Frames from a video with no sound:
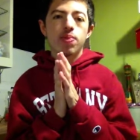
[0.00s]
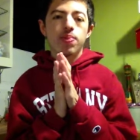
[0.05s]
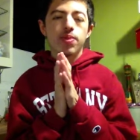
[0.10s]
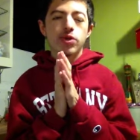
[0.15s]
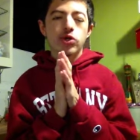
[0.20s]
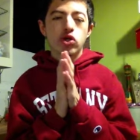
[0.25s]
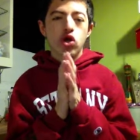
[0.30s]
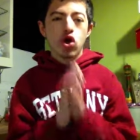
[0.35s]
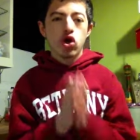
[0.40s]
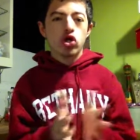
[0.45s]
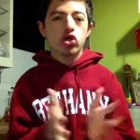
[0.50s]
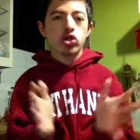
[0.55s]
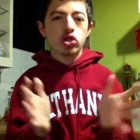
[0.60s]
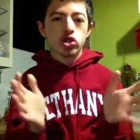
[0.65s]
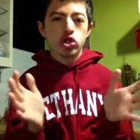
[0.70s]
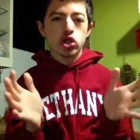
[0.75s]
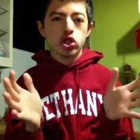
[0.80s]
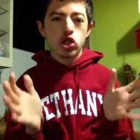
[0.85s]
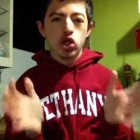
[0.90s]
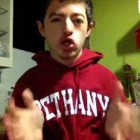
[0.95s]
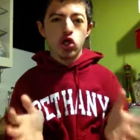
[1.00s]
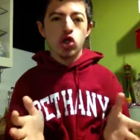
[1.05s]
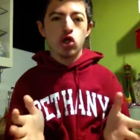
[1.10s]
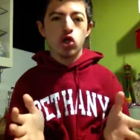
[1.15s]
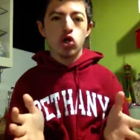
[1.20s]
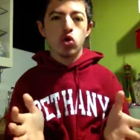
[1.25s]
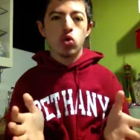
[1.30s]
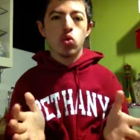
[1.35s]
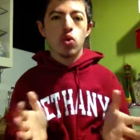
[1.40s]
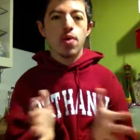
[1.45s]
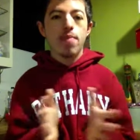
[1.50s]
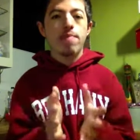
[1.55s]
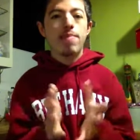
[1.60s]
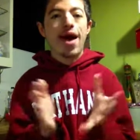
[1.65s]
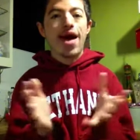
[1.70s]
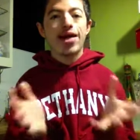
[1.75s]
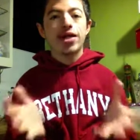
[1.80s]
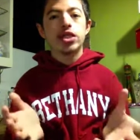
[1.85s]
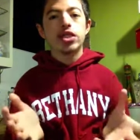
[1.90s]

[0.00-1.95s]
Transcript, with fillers: the Doctor Who Matt